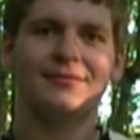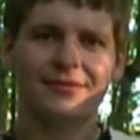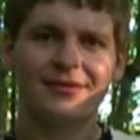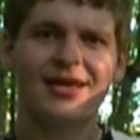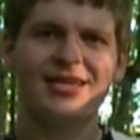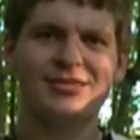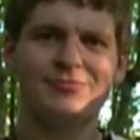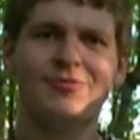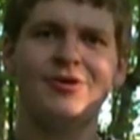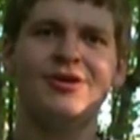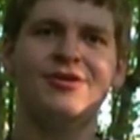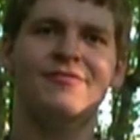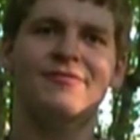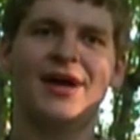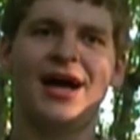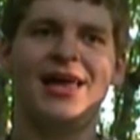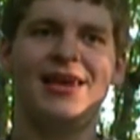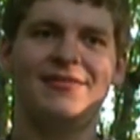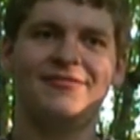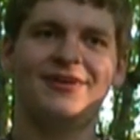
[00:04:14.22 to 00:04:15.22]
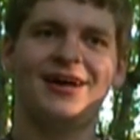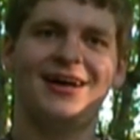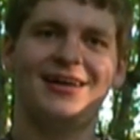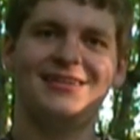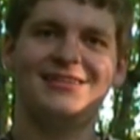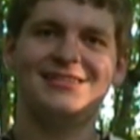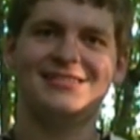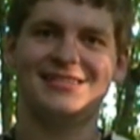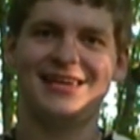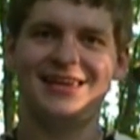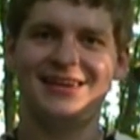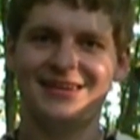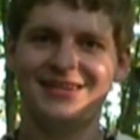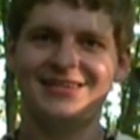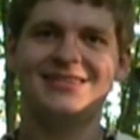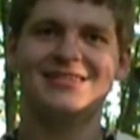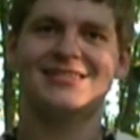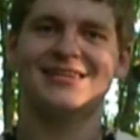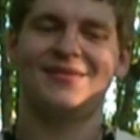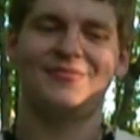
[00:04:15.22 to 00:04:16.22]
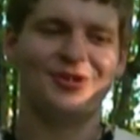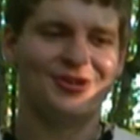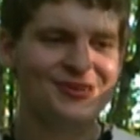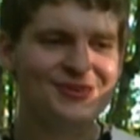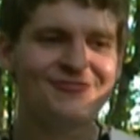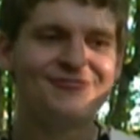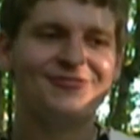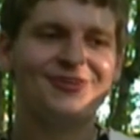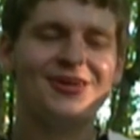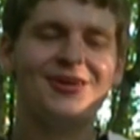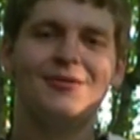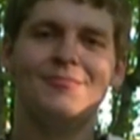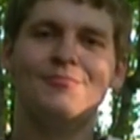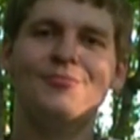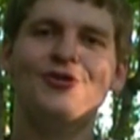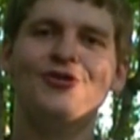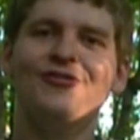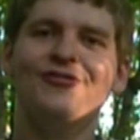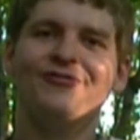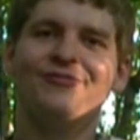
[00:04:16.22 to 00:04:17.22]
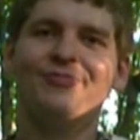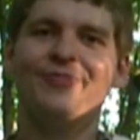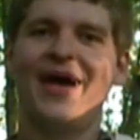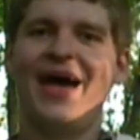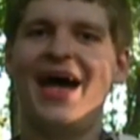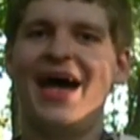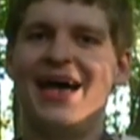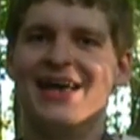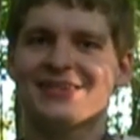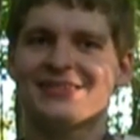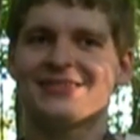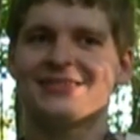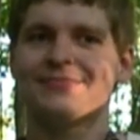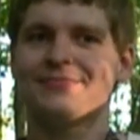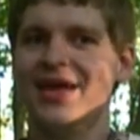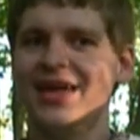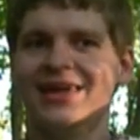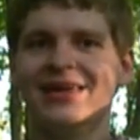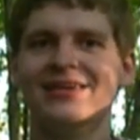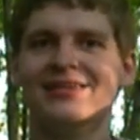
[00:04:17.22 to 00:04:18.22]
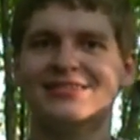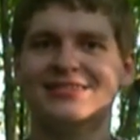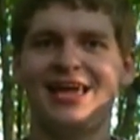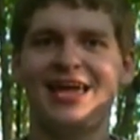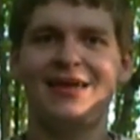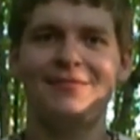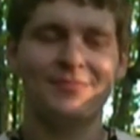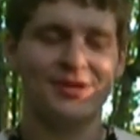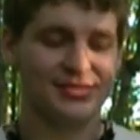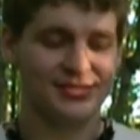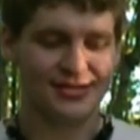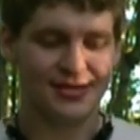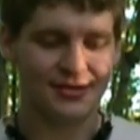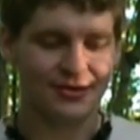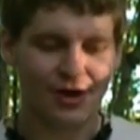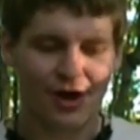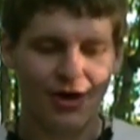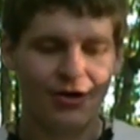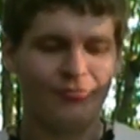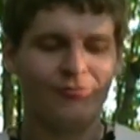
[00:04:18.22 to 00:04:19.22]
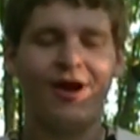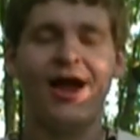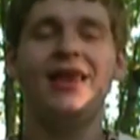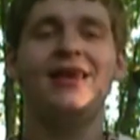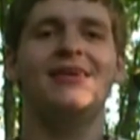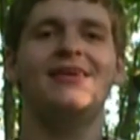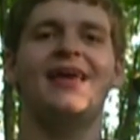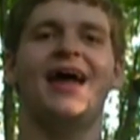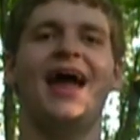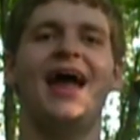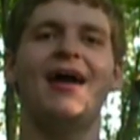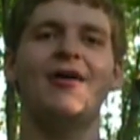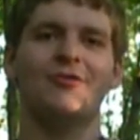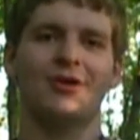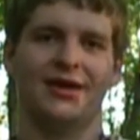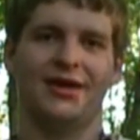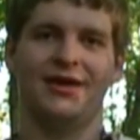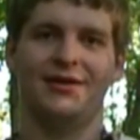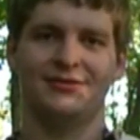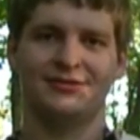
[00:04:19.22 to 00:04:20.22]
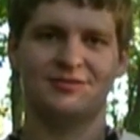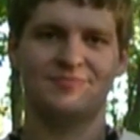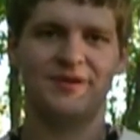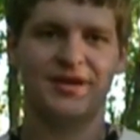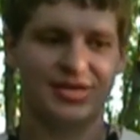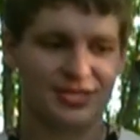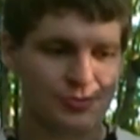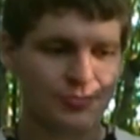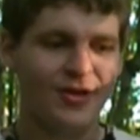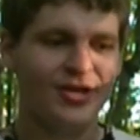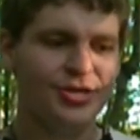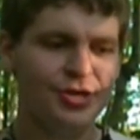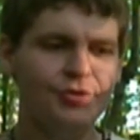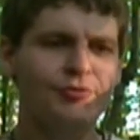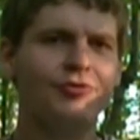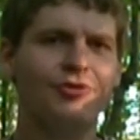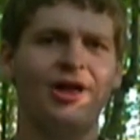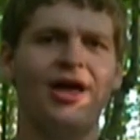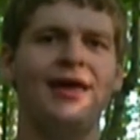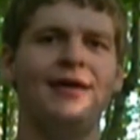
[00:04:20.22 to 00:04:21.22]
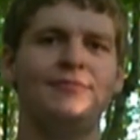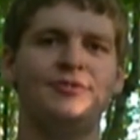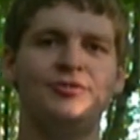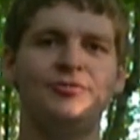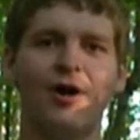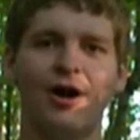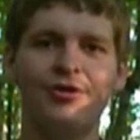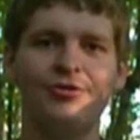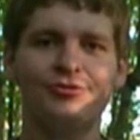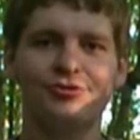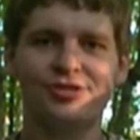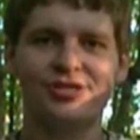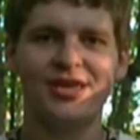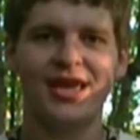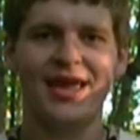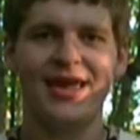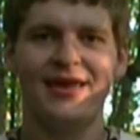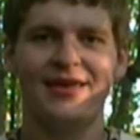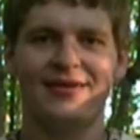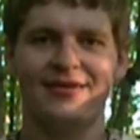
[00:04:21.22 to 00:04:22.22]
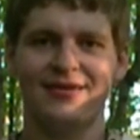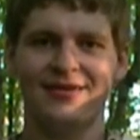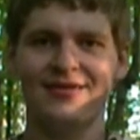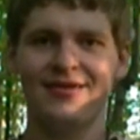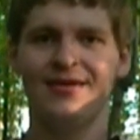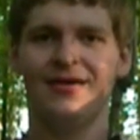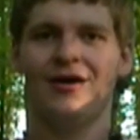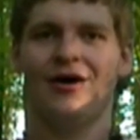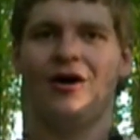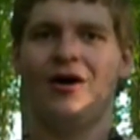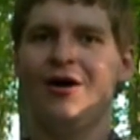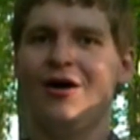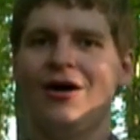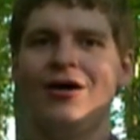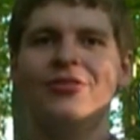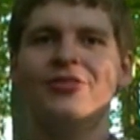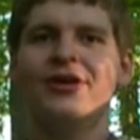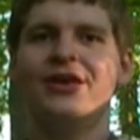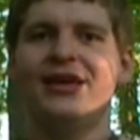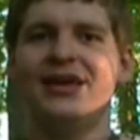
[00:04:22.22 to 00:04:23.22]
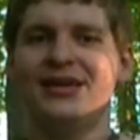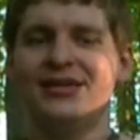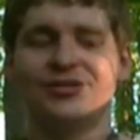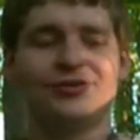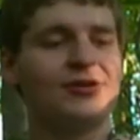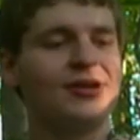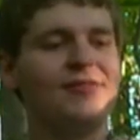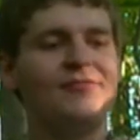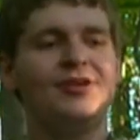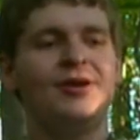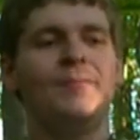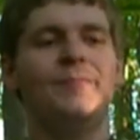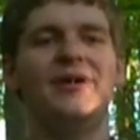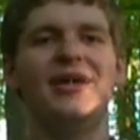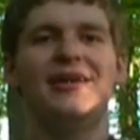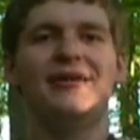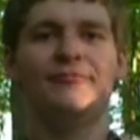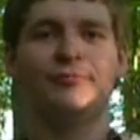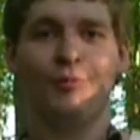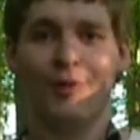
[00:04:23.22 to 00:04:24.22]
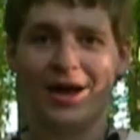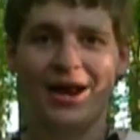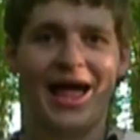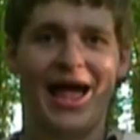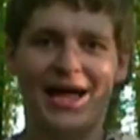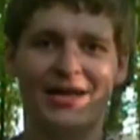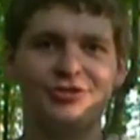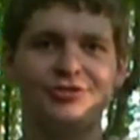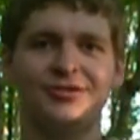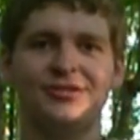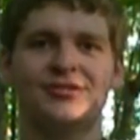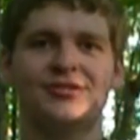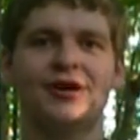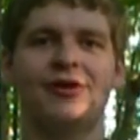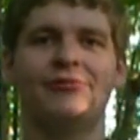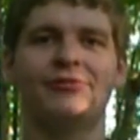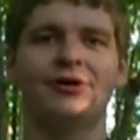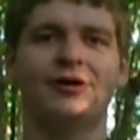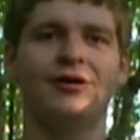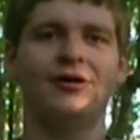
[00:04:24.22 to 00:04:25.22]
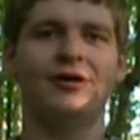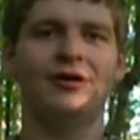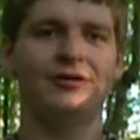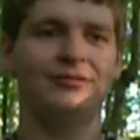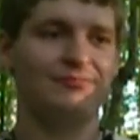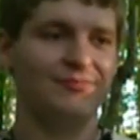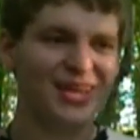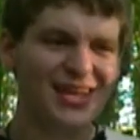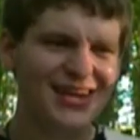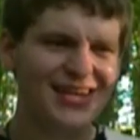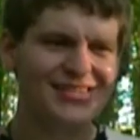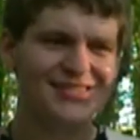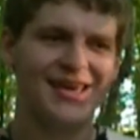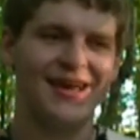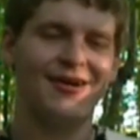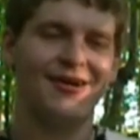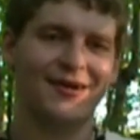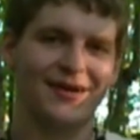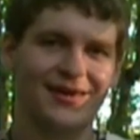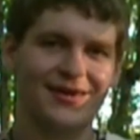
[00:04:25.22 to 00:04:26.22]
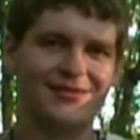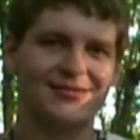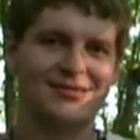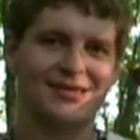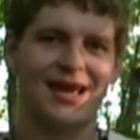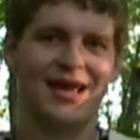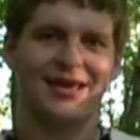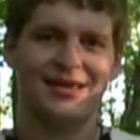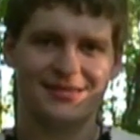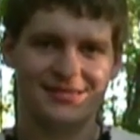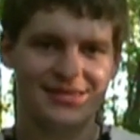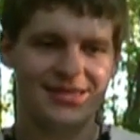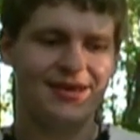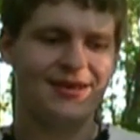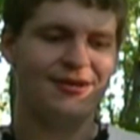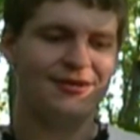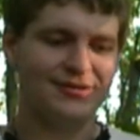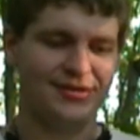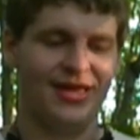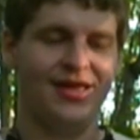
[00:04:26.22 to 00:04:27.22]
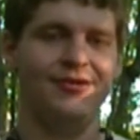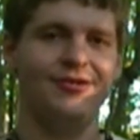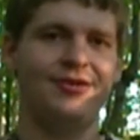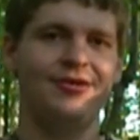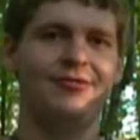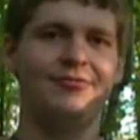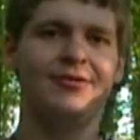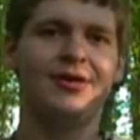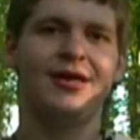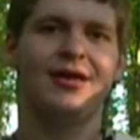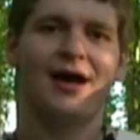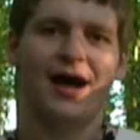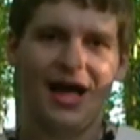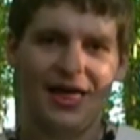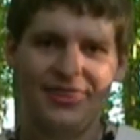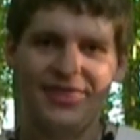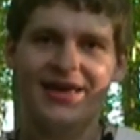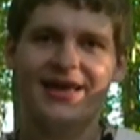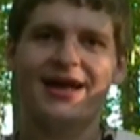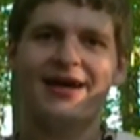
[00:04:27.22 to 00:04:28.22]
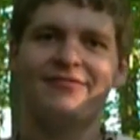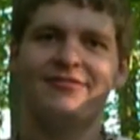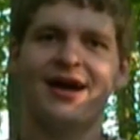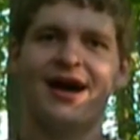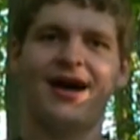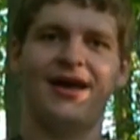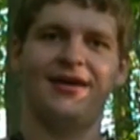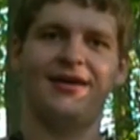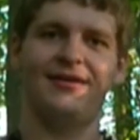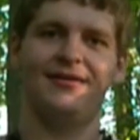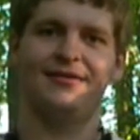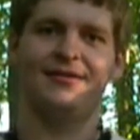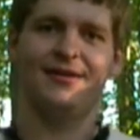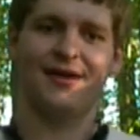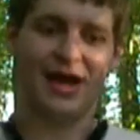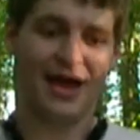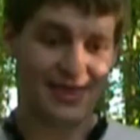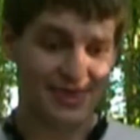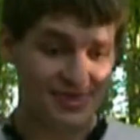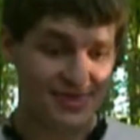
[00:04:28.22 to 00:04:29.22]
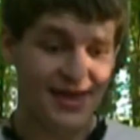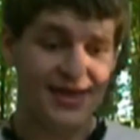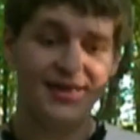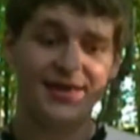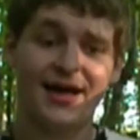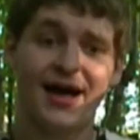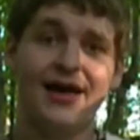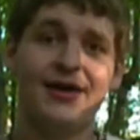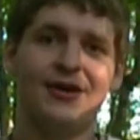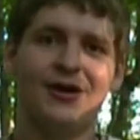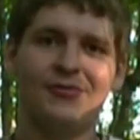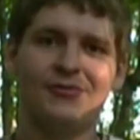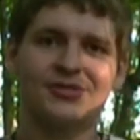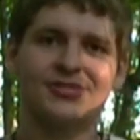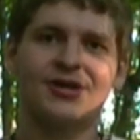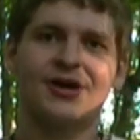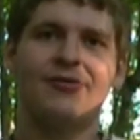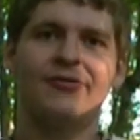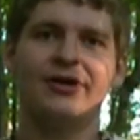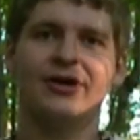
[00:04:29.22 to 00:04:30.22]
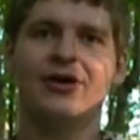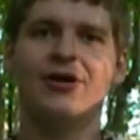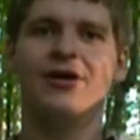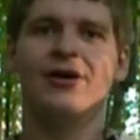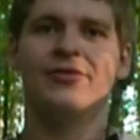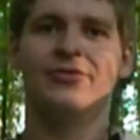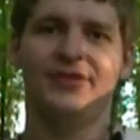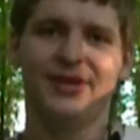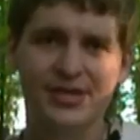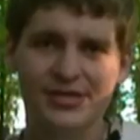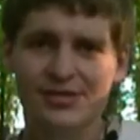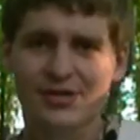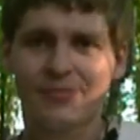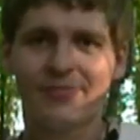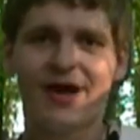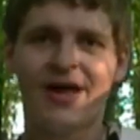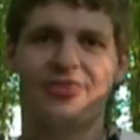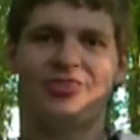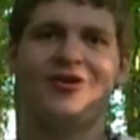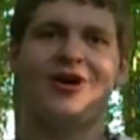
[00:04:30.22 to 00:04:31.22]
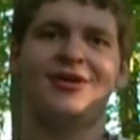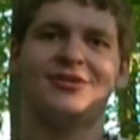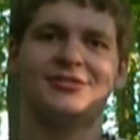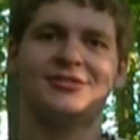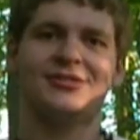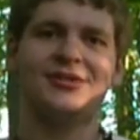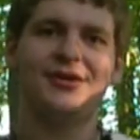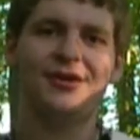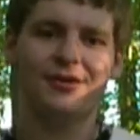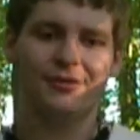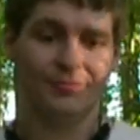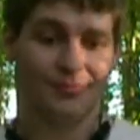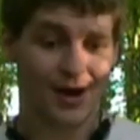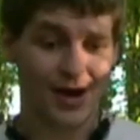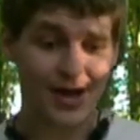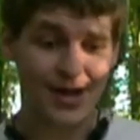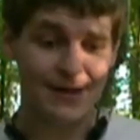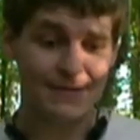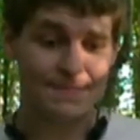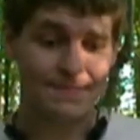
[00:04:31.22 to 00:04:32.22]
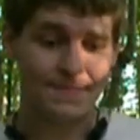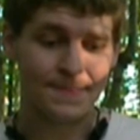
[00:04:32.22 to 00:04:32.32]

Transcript: that's where you've kind of condescended to someone. You've moved past making statements and gone right into arrogance. Because when you claim to understand all that is, or even a bit of what actually is going on, it is arrogance. I can sit here and tell you, I think I've got it. I think I know what's going on. These are my thoughts to you, right?